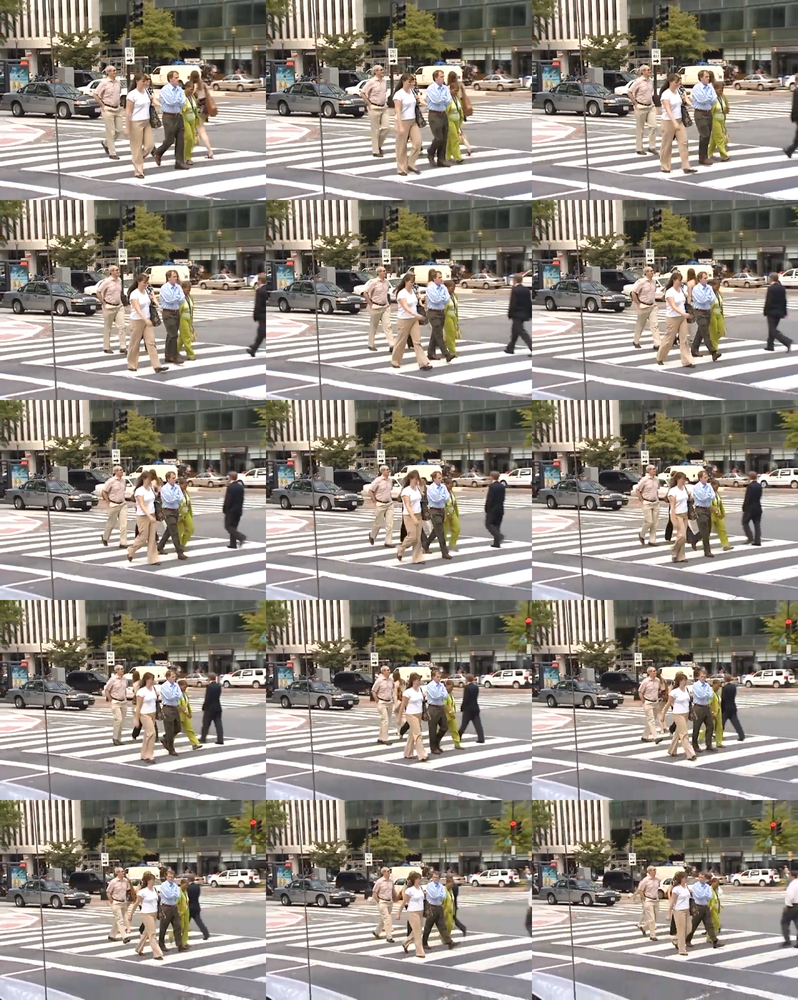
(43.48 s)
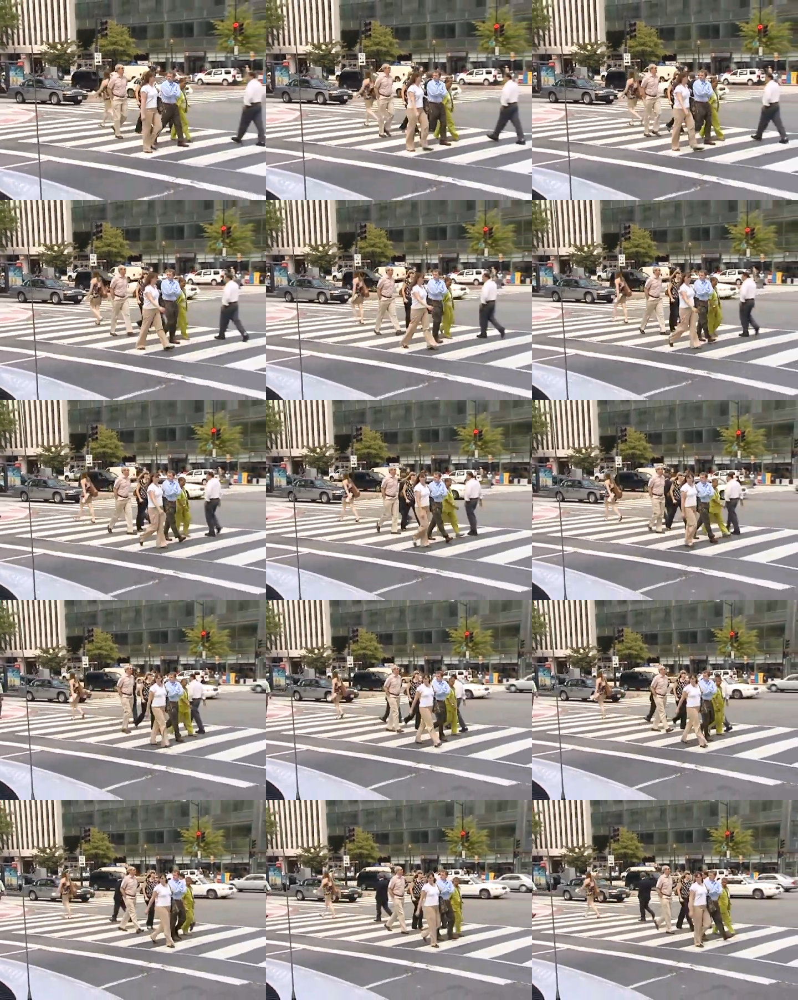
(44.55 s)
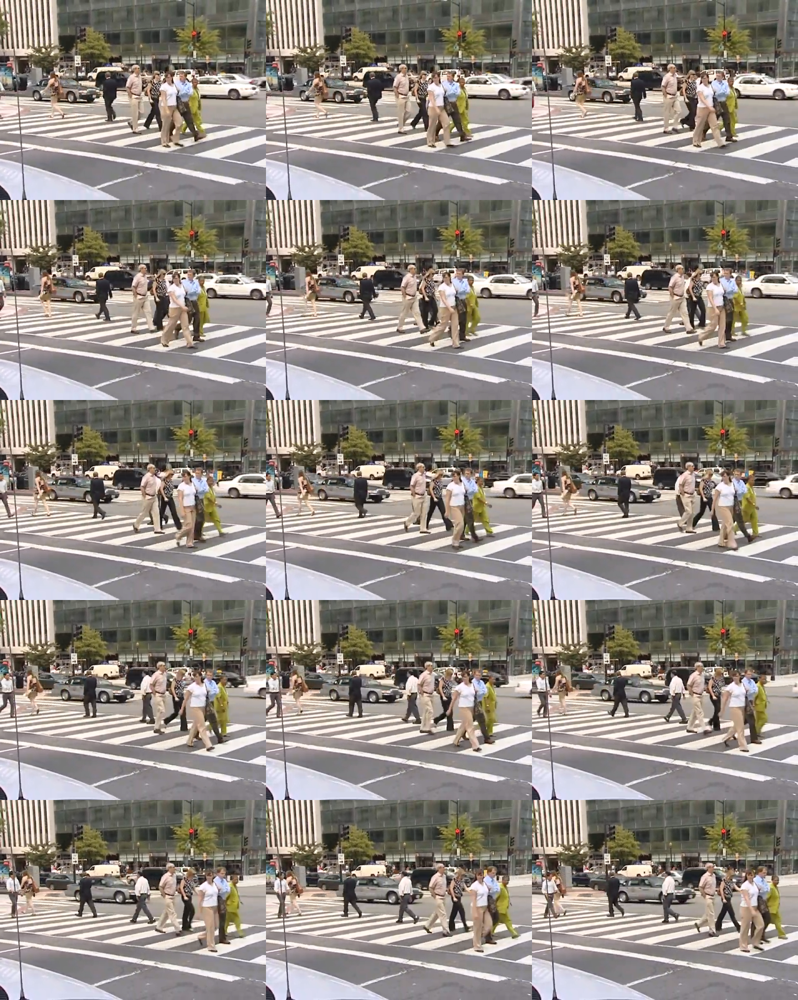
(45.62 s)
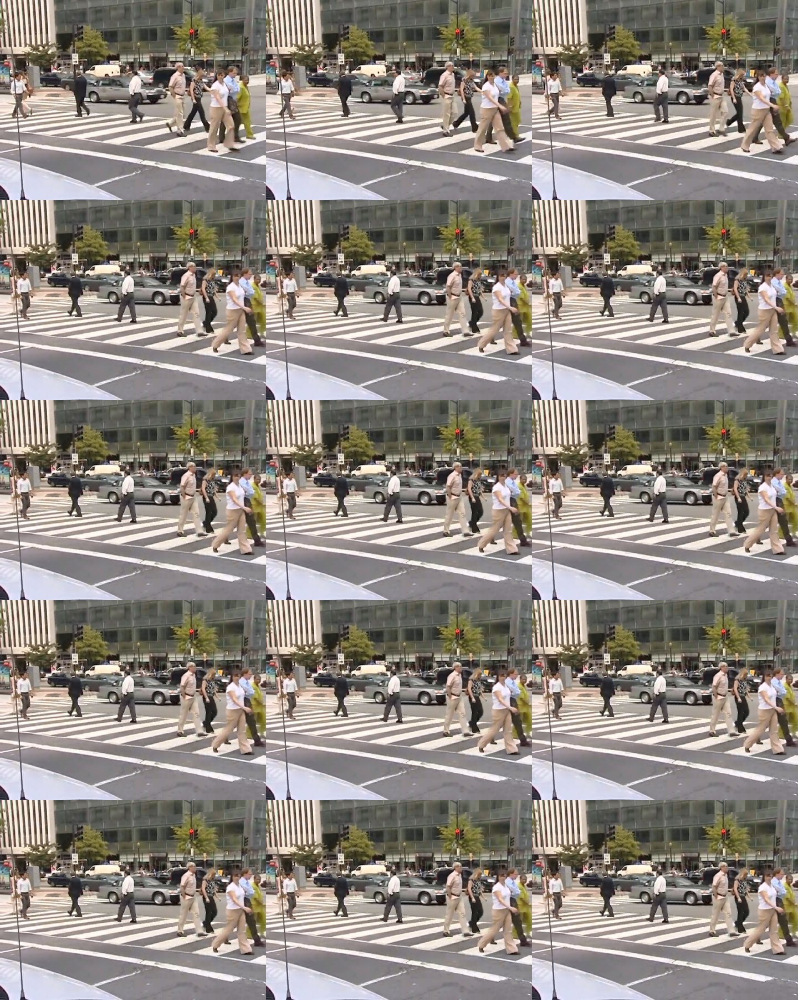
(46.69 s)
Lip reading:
(no speaker visible)